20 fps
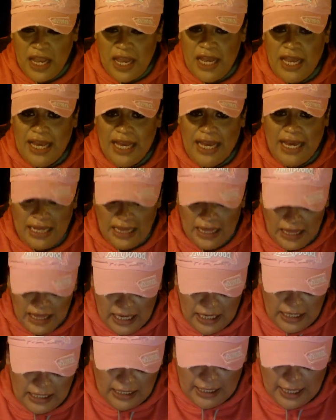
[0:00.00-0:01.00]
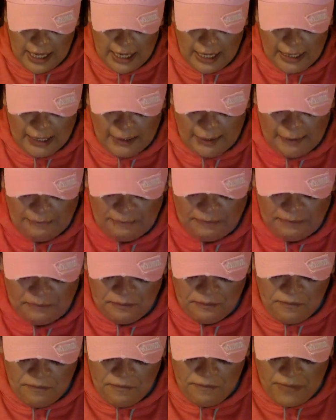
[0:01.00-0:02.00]
in this um
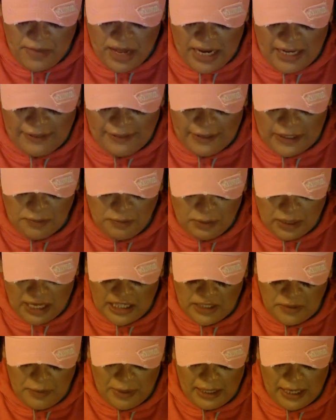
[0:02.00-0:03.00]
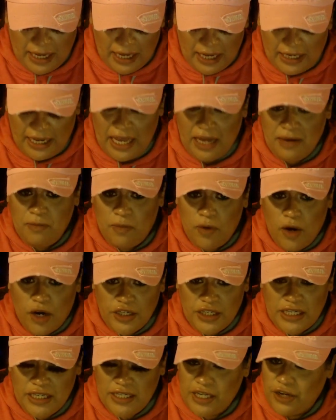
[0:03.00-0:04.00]
in this placement. And again,
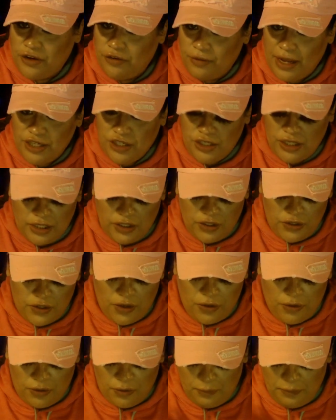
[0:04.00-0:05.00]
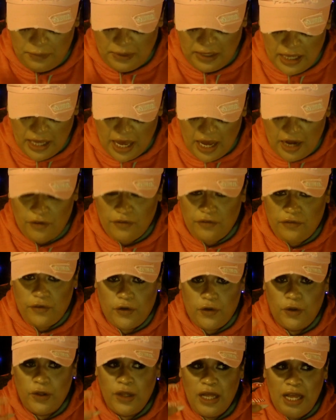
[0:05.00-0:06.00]
Mars is aggression, so be
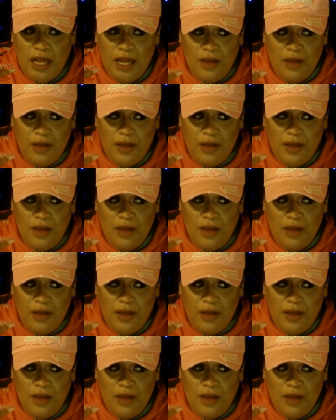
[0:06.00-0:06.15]
careful.